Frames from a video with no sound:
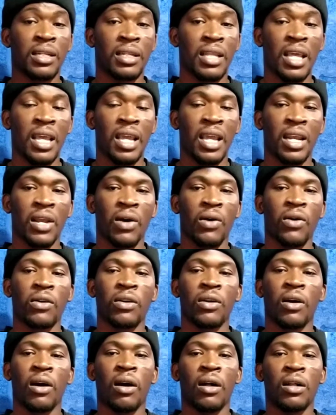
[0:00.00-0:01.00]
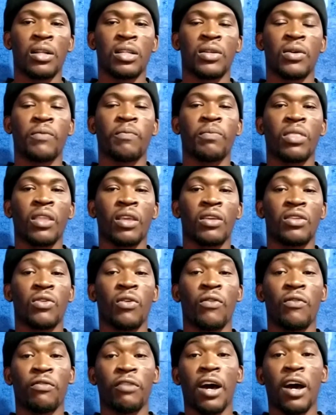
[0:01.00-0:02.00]
taken out also. So
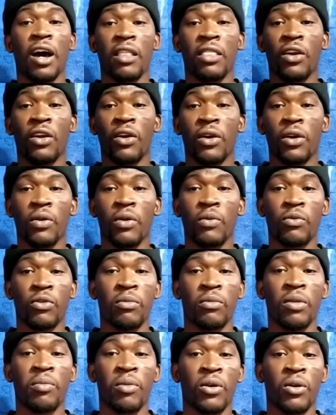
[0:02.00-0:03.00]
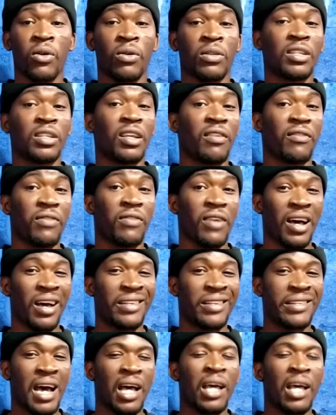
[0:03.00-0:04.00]
father would be pronounced
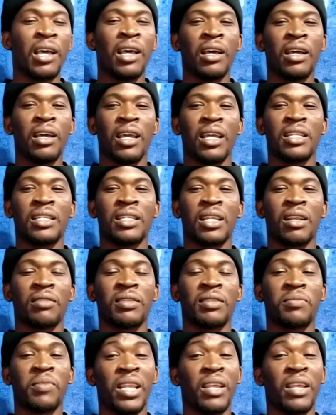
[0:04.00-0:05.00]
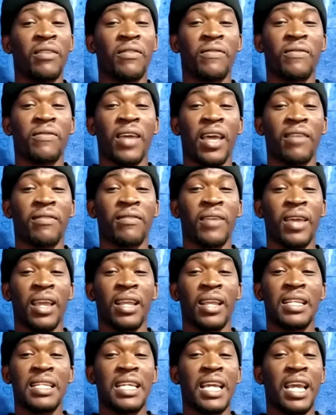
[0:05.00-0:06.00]
fada. Instead of spelling
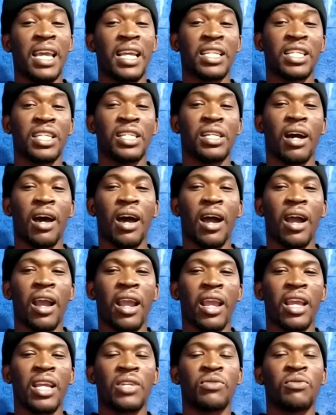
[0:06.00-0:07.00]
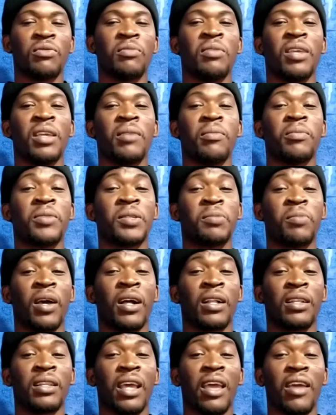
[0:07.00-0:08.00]
F-A-T-H-E-R, it would be
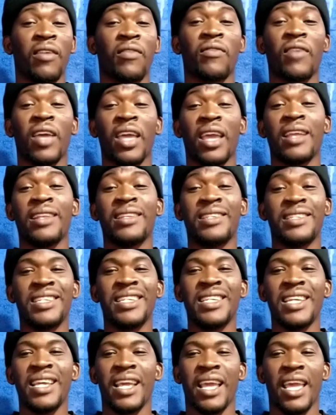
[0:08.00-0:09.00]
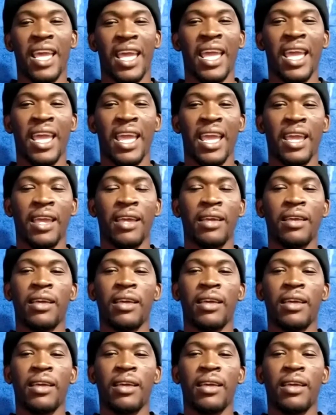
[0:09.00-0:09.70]
spelled F-A-D-A